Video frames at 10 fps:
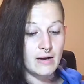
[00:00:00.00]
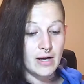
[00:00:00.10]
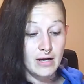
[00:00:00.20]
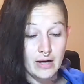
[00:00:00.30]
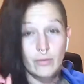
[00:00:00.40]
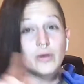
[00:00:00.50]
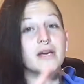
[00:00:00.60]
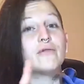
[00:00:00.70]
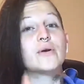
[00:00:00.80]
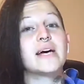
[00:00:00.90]
will give
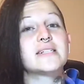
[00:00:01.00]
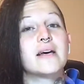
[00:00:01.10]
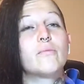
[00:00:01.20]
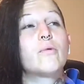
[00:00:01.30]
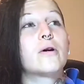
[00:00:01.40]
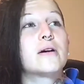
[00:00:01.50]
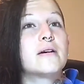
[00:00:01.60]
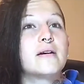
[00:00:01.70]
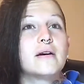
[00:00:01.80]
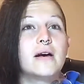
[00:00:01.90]
you guys a word
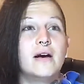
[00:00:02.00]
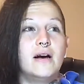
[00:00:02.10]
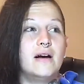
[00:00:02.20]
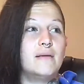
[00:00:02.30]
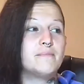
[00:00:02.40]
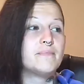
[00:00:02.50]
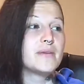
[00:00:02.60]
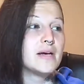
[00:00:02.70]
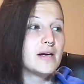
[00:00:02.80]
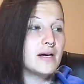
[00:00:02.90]

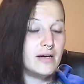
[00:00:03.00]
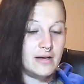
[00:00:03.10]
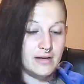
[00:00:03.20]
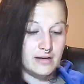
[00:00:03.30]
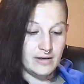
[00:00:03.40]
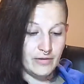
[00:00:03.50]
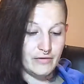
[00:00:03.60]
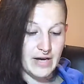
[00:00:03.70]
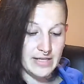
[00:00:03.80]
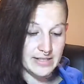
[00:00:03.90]
of
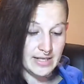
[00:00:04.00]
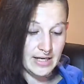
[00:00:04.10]
advice.